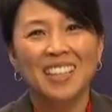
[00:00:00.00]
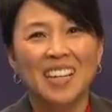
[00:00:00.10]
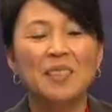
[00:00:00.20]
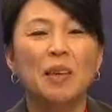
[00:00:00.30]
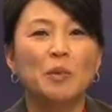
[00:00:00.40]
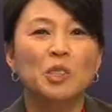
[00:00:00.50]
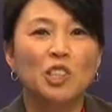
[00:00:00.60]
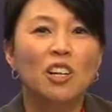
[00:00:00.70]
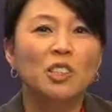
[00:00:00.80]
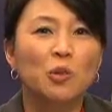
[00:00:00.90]
I'm Mabel
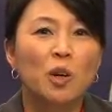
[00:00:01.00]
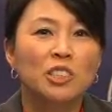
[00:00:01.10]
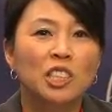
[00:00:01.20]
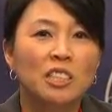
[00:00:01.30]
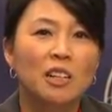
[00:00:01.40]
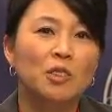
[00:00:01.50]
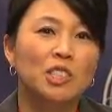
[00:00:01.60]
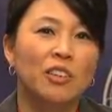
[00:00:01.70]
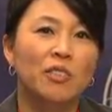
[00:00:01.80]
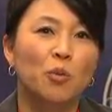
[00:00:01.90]
John. You're watching coverage
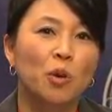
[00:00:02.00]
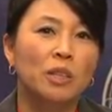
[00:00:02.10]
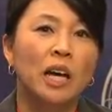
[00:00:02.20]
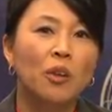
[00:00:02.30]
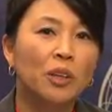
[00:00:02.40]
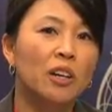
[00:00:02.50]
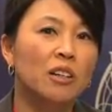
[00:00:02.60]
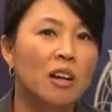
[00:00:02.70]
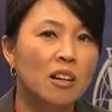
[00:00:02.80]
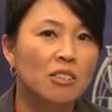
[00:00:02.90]
of the World Healthcare
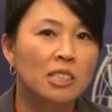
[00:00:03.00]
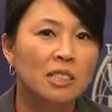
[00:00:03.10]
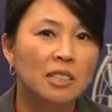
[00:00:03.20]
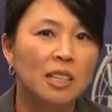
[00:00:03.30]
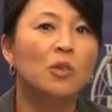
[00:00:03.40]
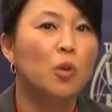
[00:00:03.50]
Congress in